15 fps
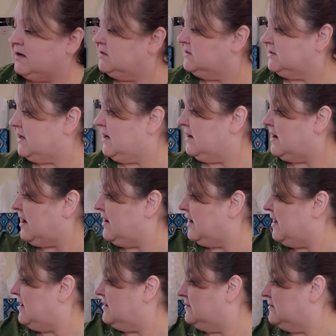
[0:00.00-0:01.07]
I just can't. I
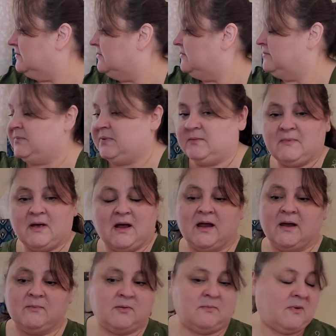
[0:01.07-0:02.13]
can't. Put, I
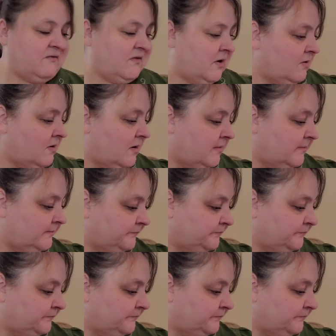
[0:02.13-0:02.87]
can't put my finger on it.